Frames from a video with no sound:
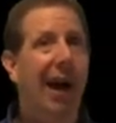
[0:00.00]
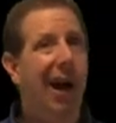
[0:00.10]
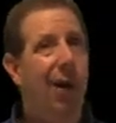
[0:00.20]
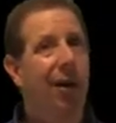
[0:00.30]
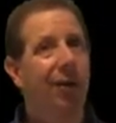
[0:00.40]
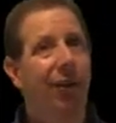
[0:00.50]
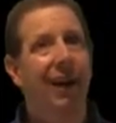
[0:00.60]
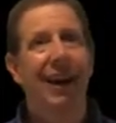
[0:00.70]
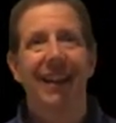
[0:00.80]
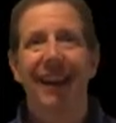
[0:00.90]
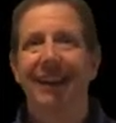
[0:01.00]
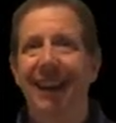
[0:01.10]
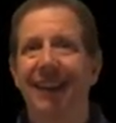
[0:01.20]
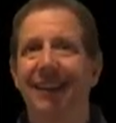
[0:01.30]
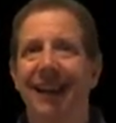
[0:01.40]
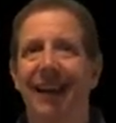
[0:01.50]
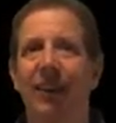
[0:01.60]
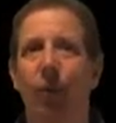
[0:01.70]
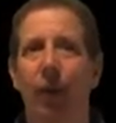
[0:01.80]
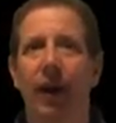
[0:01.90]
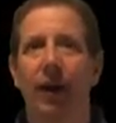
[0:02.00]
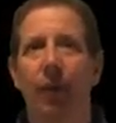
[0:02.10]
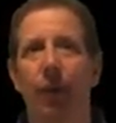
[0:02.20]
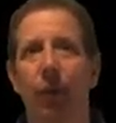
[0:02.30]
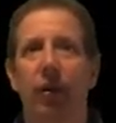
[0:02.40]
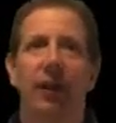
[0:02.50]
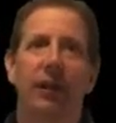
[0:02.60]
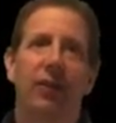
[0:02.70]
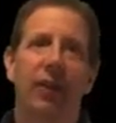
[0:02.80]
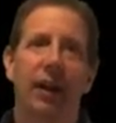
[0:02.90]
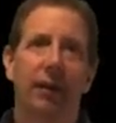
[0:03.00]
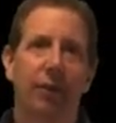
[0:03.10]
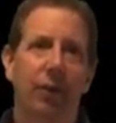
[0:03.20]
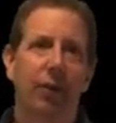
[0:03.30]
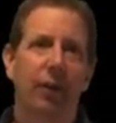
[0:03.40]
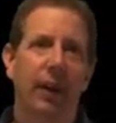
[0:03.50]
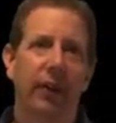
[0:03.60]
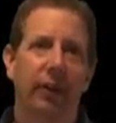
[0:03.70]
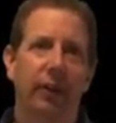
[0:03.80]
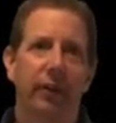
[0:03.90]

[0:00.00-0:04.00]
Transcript: However, they tend to get in the way when working inside computer cases.